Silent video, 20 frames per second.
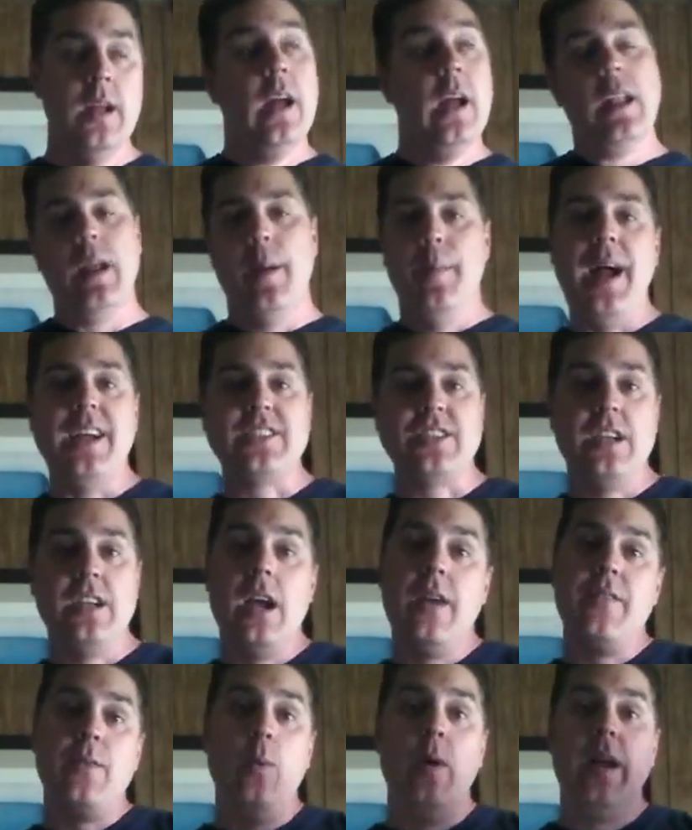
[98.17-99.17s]
Now imagine
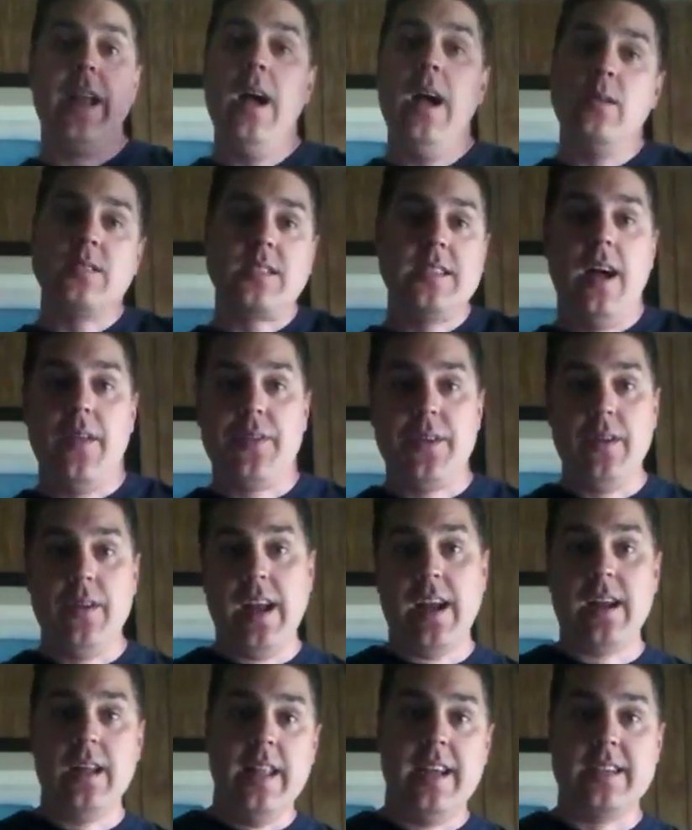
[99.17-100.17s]
everyone else out there that
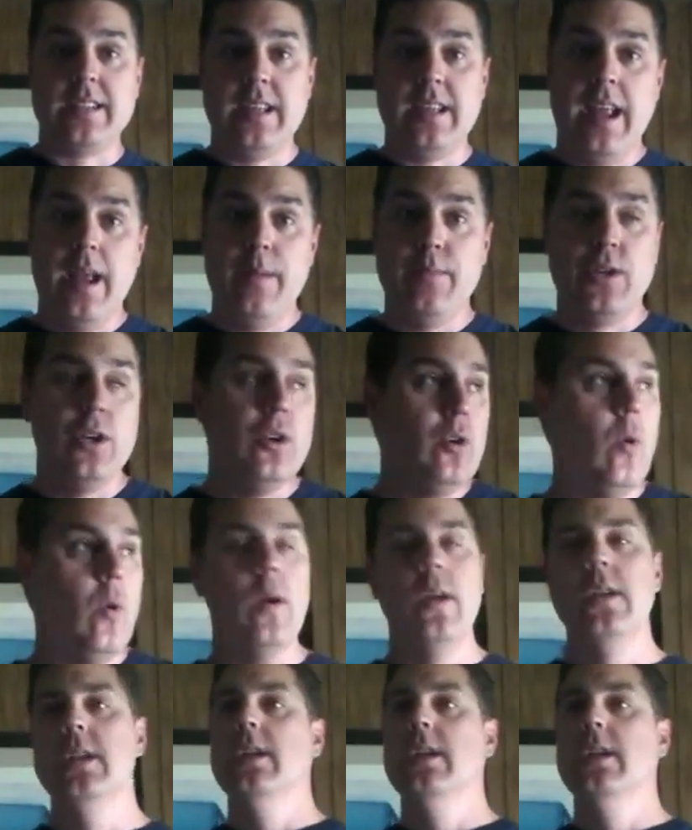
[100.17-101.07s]
collects the game too.